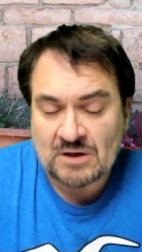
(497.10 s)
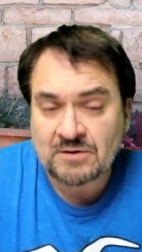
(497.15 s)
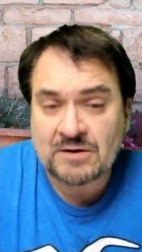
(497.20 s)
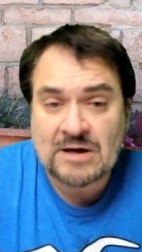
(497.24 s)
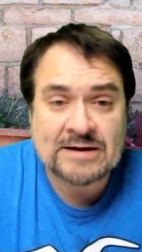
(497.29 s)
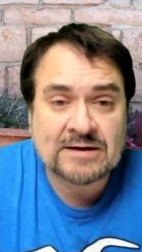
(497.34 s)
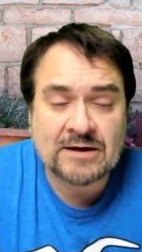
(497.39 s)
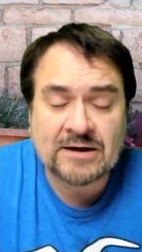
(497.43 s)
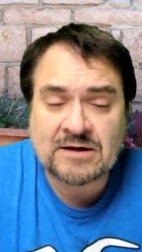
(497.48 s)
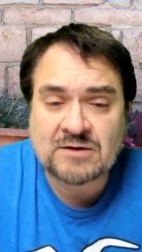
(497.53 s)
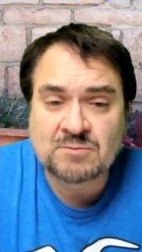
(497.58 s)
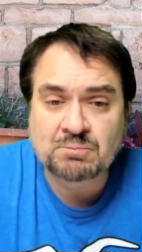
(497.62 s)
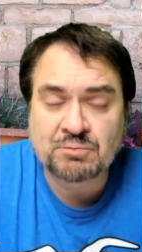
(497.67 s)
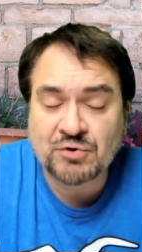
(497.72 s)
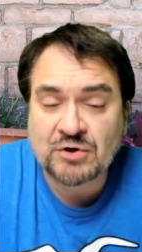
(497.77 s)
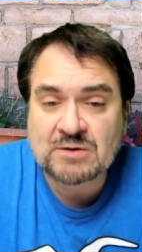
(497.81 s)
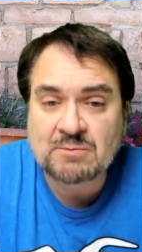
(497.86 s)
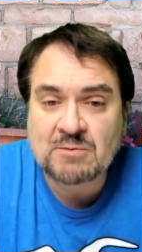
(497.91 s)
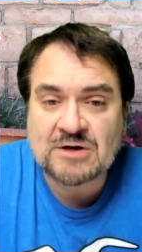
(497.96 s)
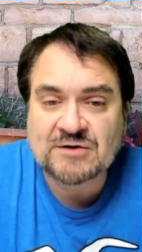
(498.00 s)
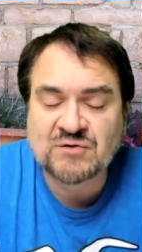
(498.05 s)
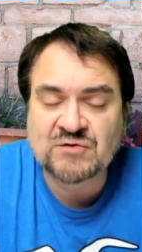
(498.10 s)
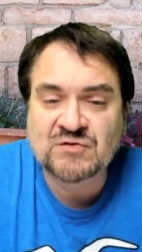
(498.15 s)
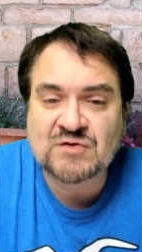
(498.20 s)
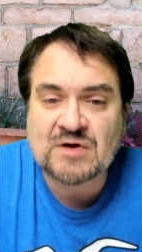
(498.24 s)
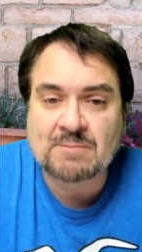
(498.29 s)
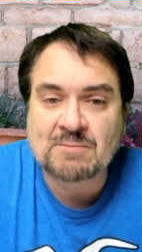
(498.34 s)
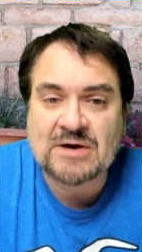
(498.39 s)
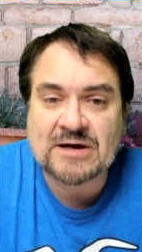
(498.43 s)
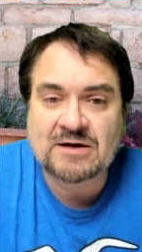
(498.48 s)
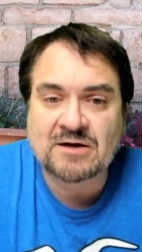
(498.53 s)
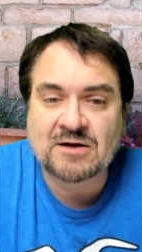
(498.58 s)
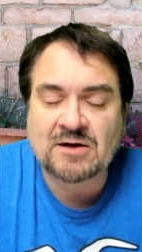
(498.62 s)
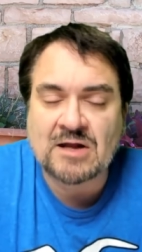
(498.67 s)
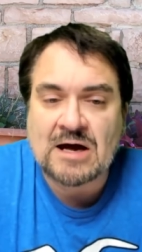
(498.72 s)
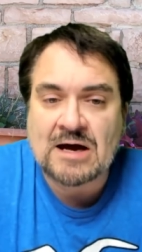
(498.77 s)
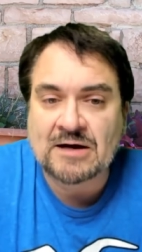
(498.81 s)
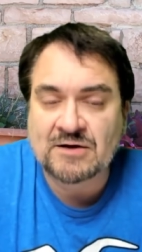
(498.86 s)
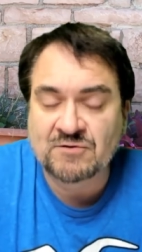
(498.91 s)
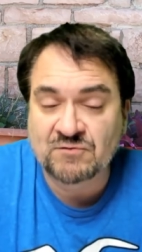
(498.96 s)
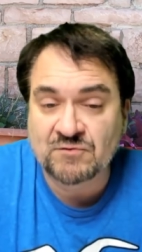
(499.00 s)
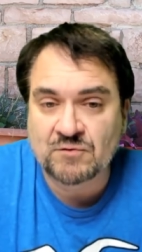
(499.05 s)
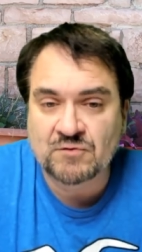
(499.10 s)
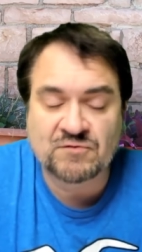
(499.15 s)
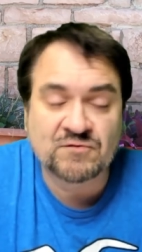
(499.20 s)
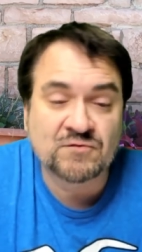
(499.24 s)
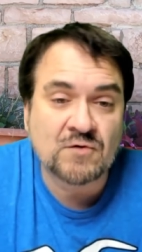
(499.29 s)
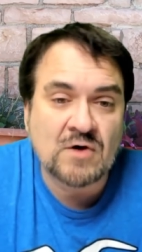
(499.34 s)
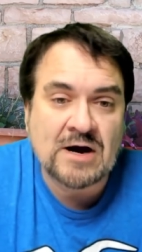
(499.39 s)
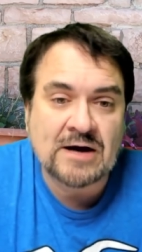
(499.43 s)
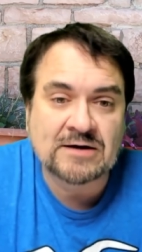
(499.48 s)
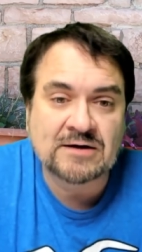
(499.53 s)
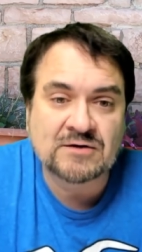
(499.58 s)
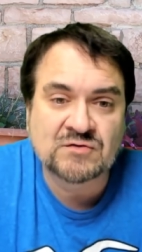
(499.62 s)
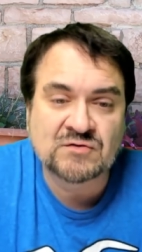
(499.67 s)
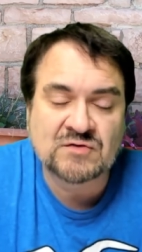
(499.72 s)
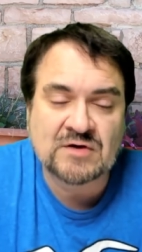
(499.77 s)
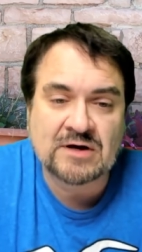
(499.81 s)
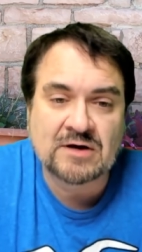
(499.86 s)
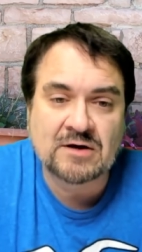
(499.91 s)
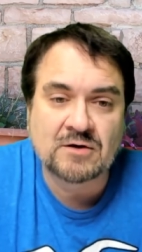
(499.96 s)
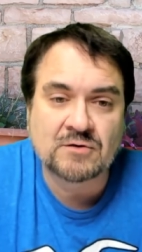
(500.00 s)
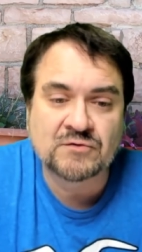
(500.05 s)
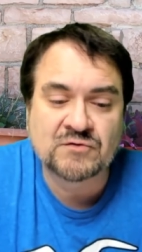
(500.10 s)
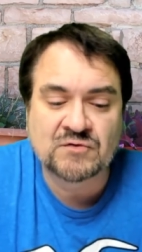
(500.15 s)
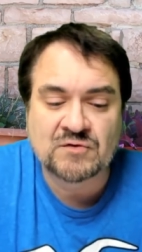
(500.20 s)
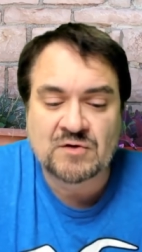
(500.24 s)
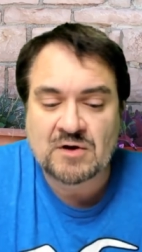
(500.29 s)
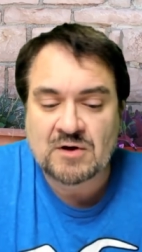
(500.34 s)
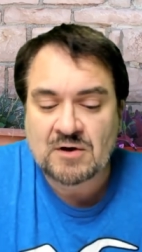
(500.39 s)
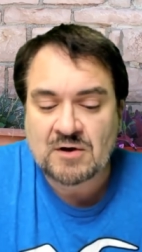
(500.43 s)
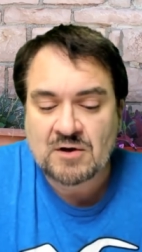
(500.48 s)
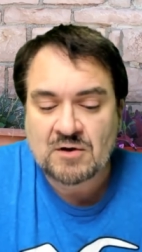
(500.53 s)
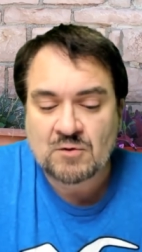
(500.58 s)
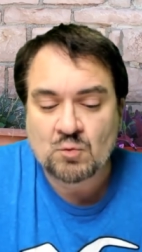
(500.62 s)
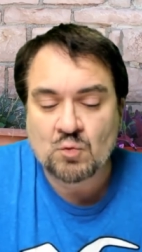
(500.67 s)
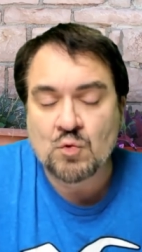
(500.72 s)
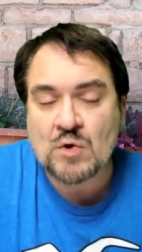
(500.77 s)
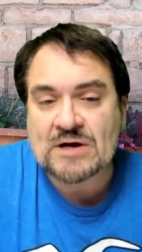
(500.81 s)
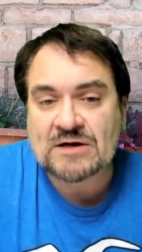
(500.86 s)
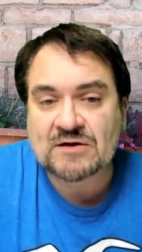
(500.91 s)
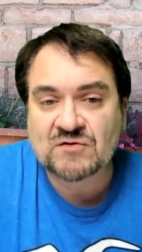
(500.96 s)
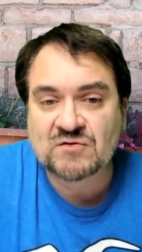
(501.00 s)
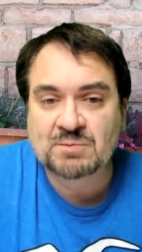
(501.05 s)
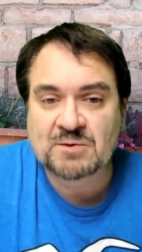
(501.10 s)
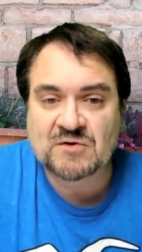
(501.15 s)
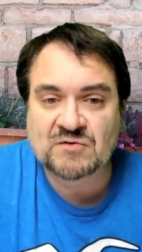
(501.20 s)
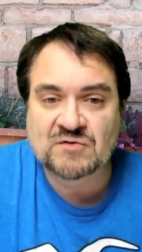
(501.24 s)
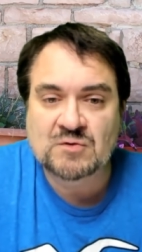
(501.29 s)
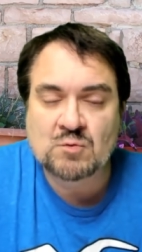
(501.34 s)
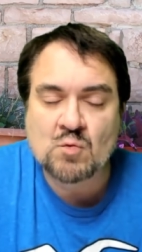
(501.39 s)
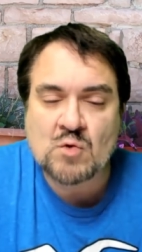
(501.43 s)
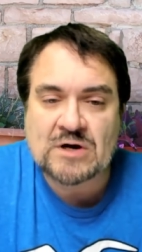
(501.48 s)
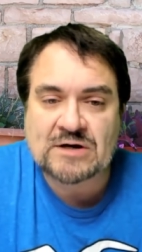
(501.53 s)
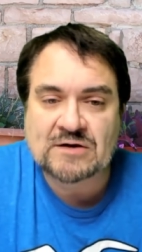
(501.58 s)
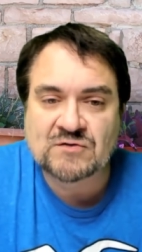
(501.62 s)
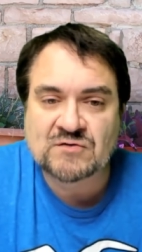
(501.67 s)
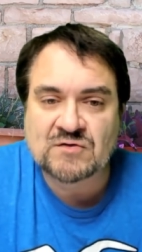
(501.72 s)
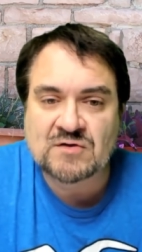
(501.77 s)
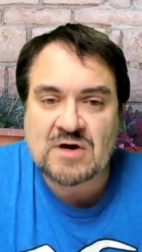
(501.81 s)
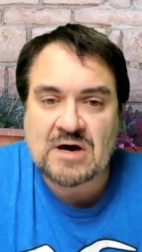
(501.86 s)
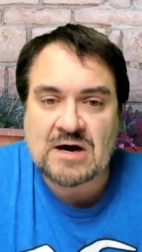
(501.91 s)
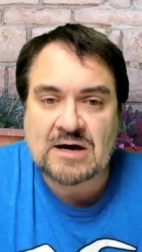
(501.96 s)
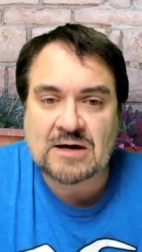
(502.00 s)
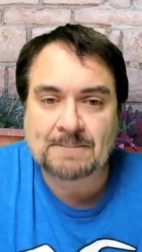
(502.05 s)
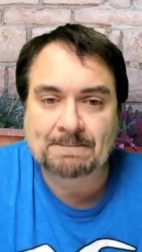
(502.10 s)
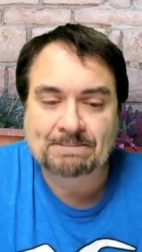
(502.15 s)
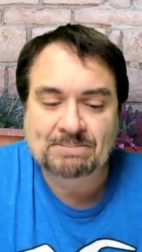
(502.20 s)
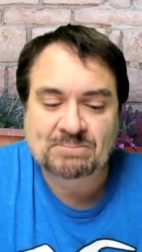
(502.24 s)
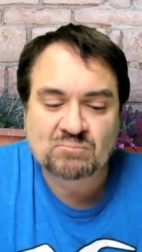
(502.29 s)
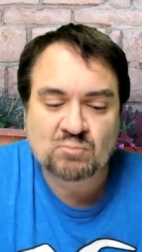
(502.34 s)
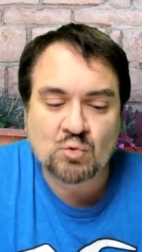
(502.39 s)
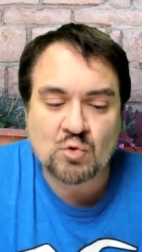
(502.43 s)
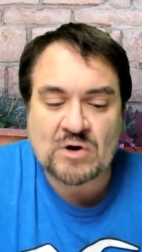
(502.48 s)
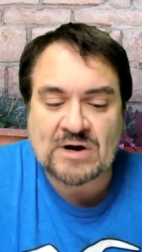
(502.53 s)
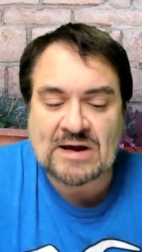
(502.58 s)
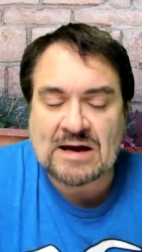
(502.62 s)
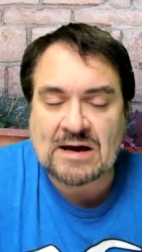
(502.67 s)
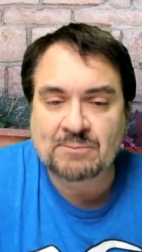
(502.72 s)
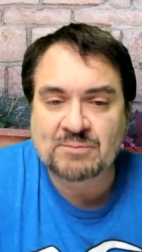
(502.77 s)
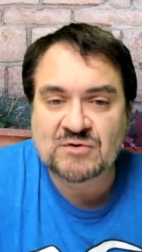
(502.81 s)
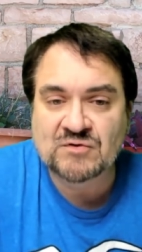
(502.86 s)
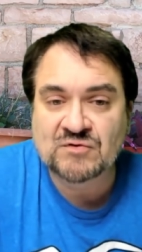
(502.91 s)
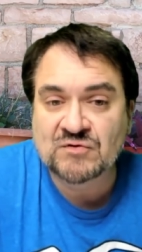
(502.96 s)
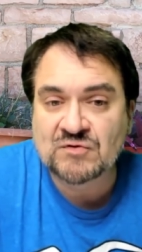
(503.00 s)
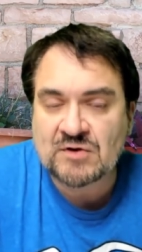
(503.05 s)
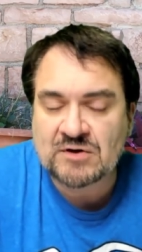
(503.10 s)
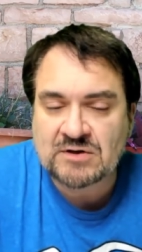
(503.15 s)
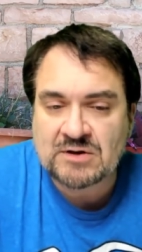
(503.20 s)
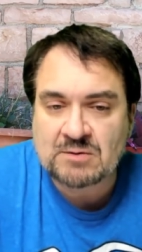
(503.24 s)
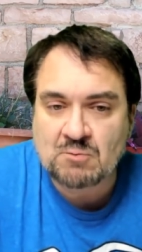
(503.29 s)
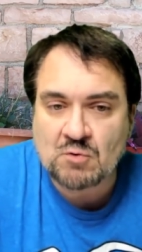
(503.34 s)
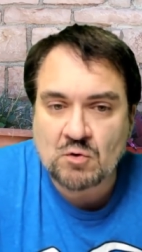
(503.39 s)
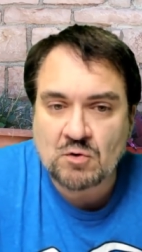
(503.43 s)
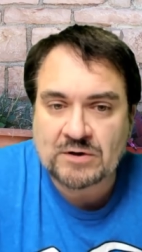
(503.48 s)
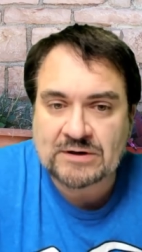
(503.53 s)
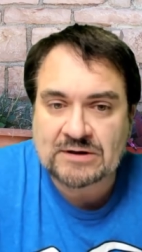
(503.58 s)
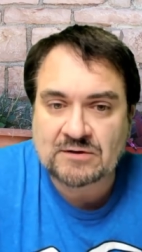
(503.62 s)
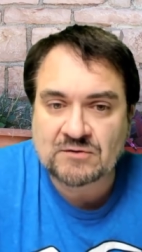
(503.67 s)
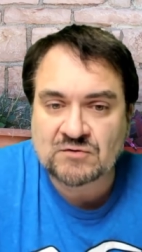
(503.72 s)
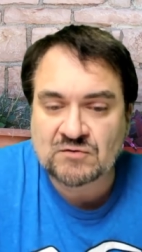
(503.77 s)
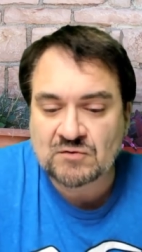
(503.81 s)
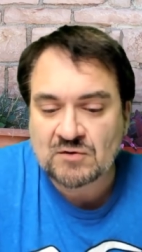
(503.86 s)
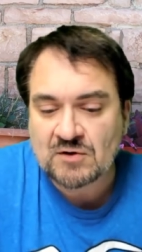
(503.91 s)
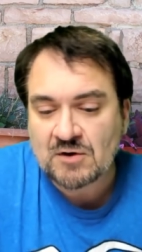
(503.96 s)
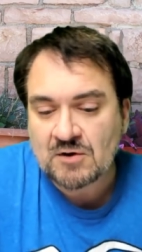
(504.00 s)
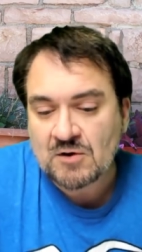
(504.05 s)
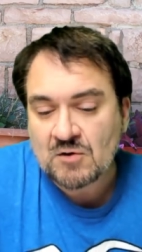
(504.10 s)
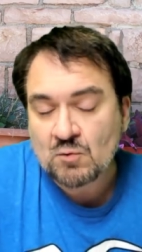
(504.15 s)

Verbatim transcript: like, I can pretty much set my clock for Friday sales when it's busy, when it's not, what happens Sunday mornings,